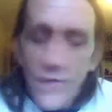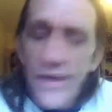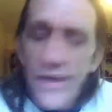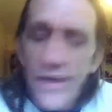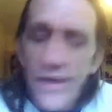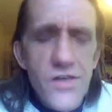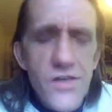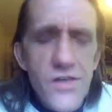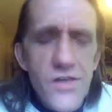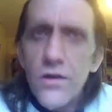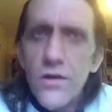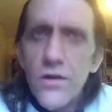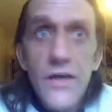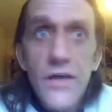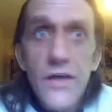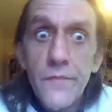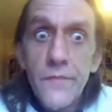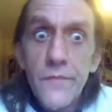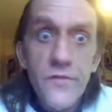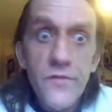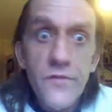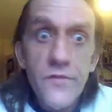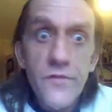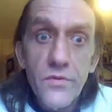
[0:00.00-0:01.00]
it's not
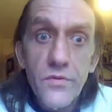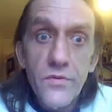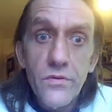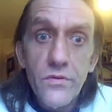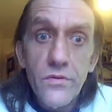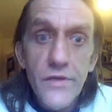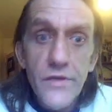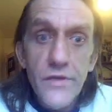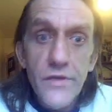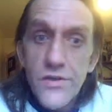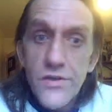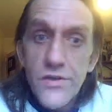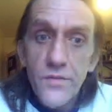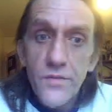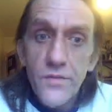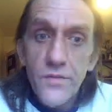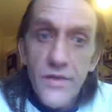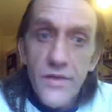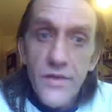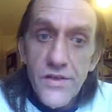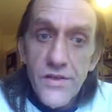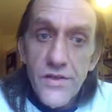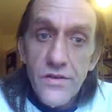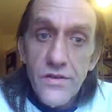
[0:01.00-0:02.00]
comfortable, it's not
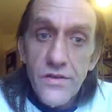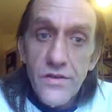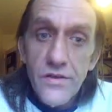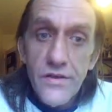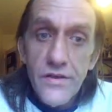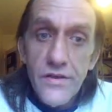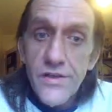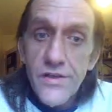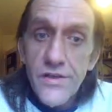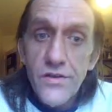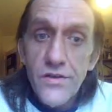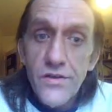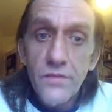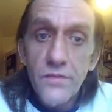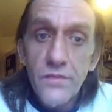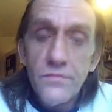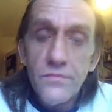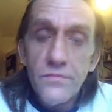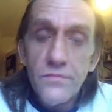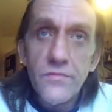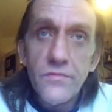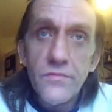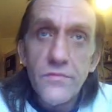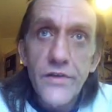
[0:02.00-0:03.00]
pleasant, it's not,
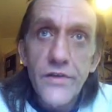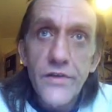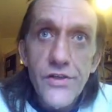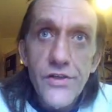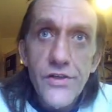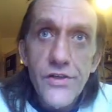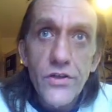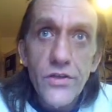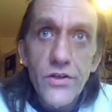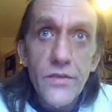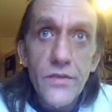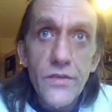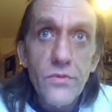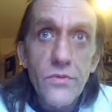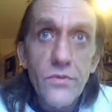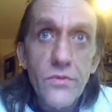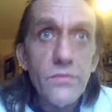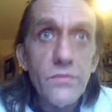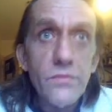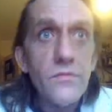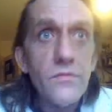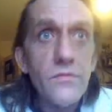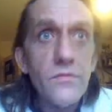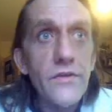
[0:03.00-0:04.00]
not enjoyable,
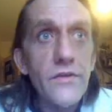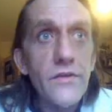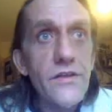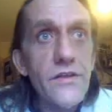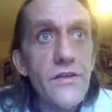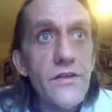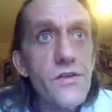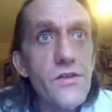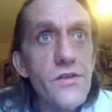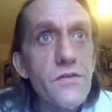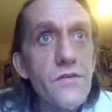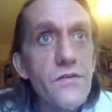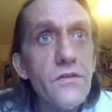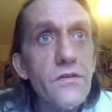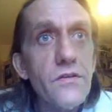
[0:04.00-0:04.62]
it's,